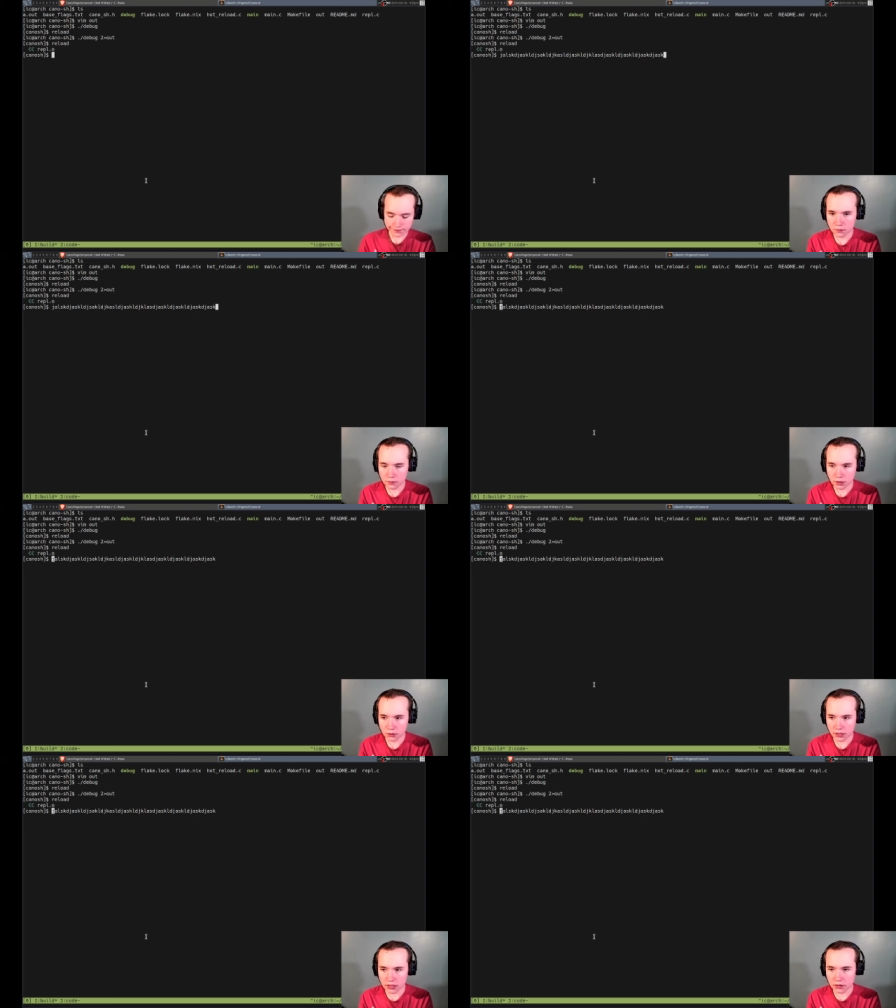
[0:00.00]
Go
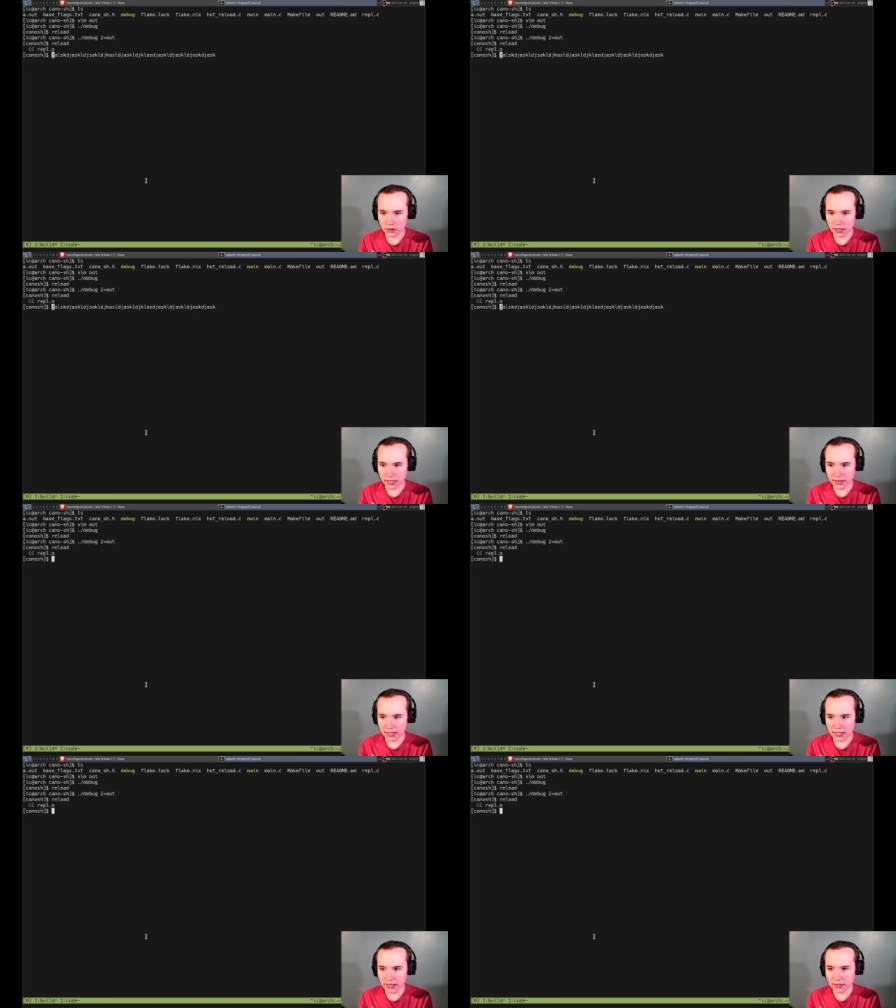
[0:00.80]
here and
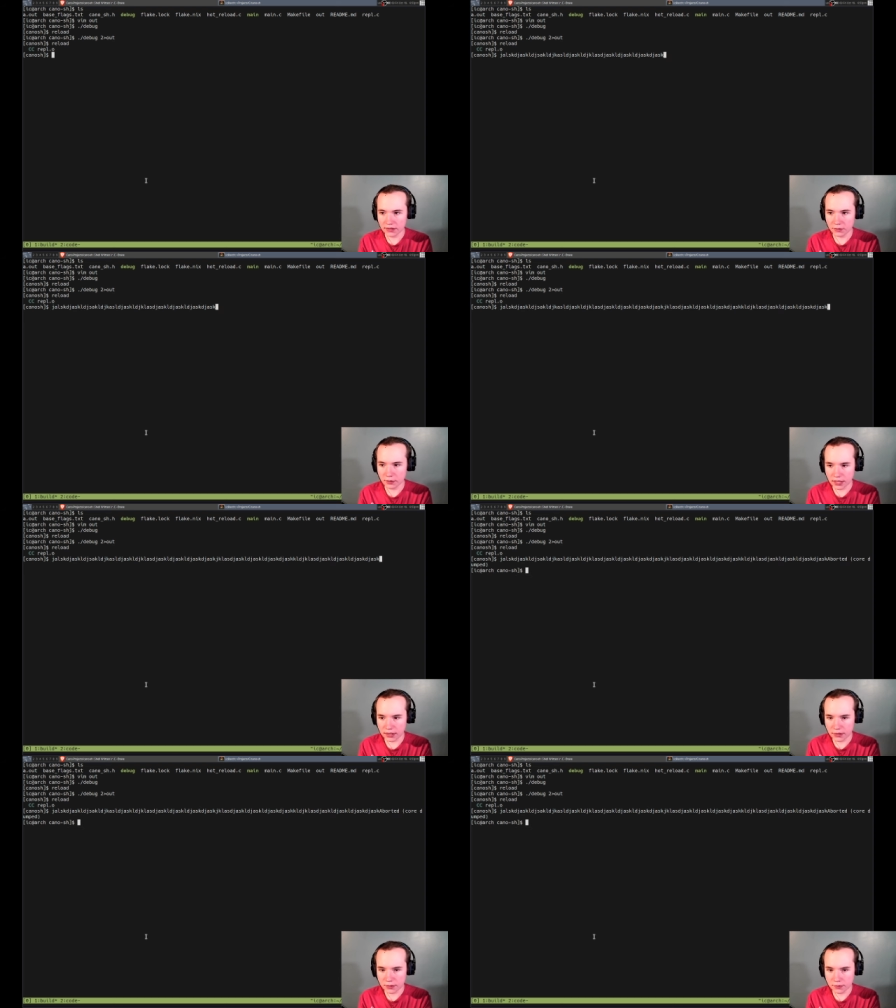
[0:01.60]
then. Okay.
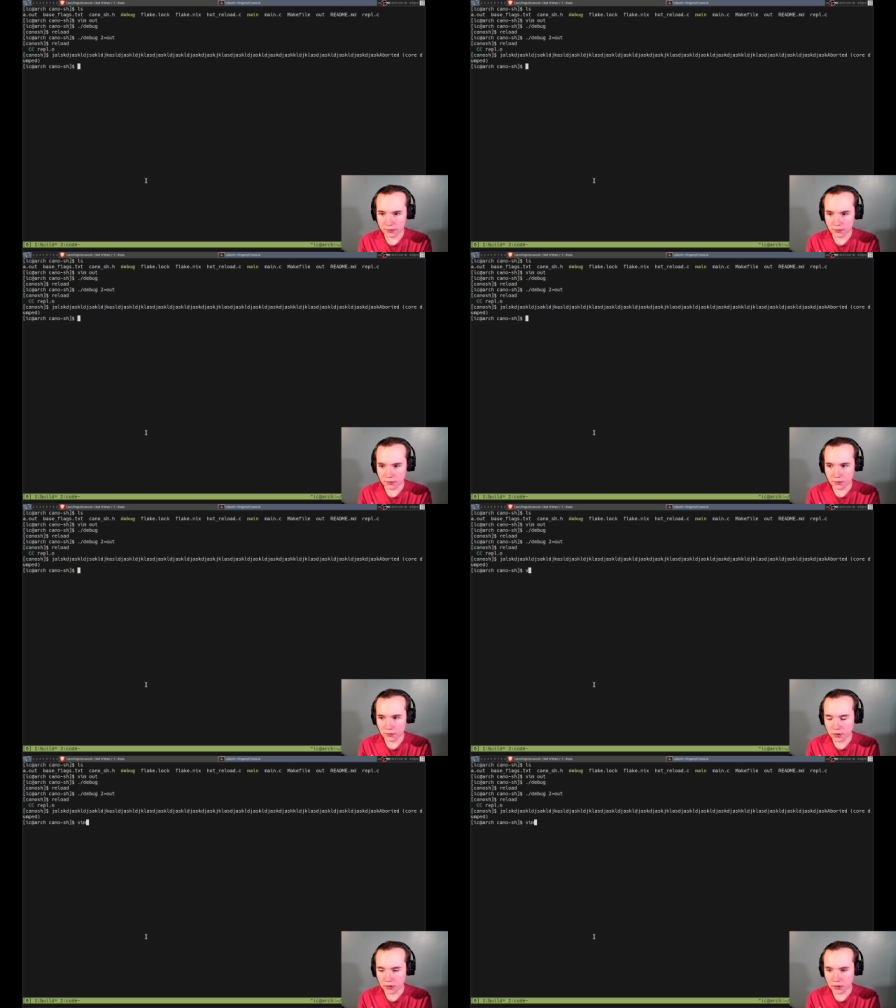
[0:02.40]

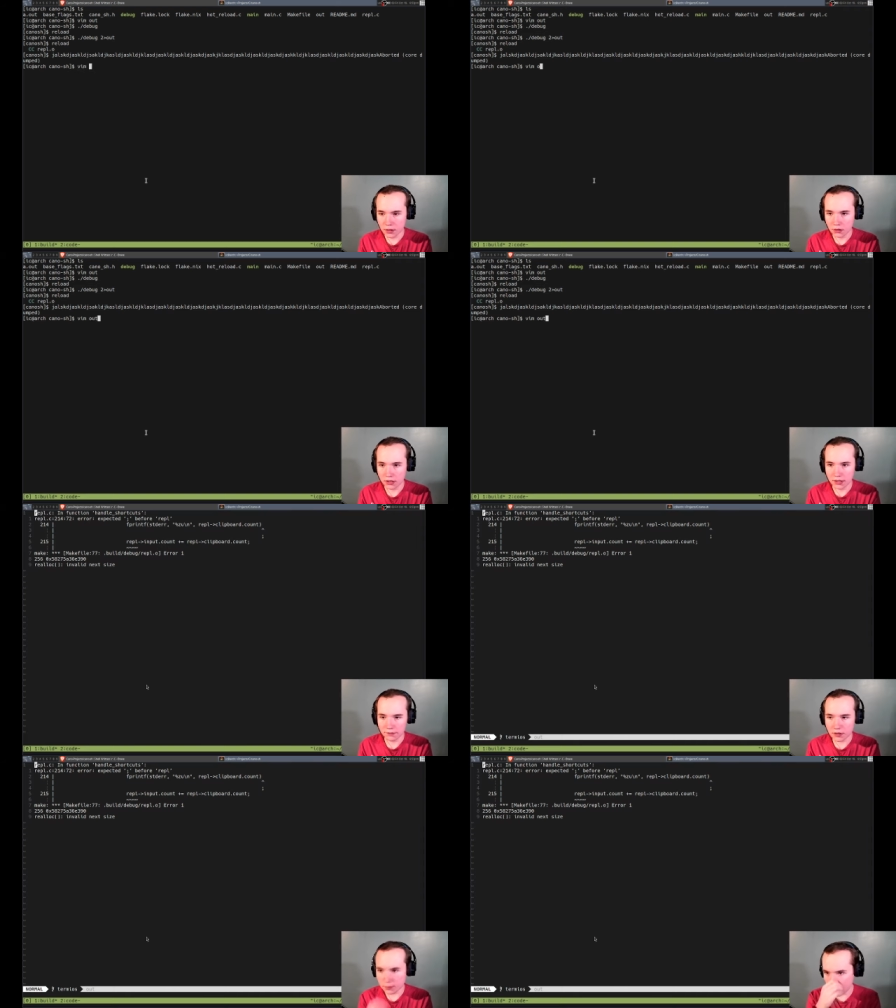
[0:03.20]
All right, the
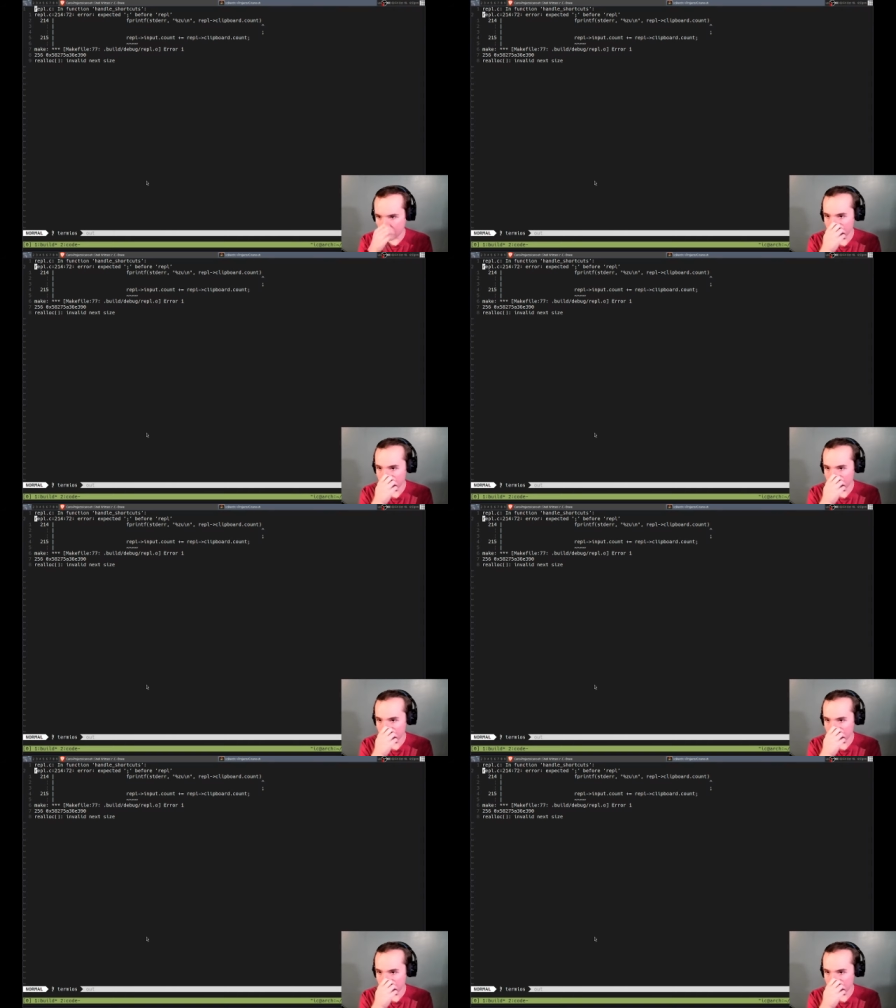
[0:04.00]
then out
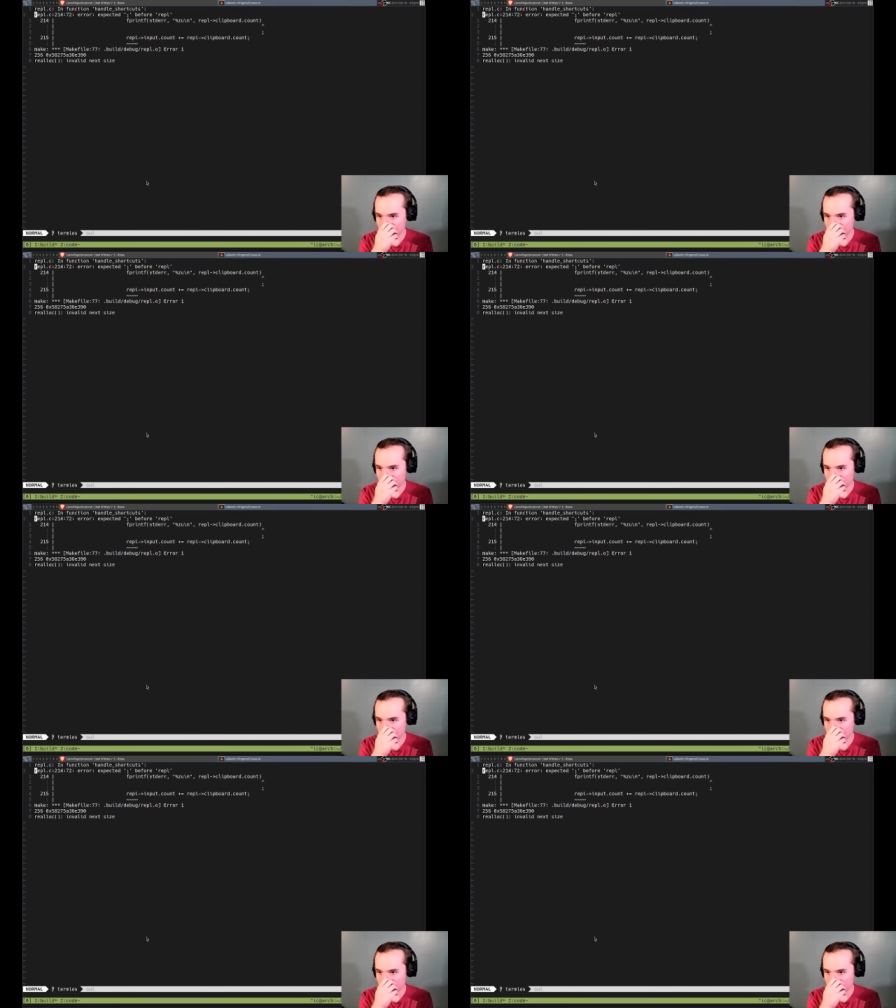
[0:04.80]
is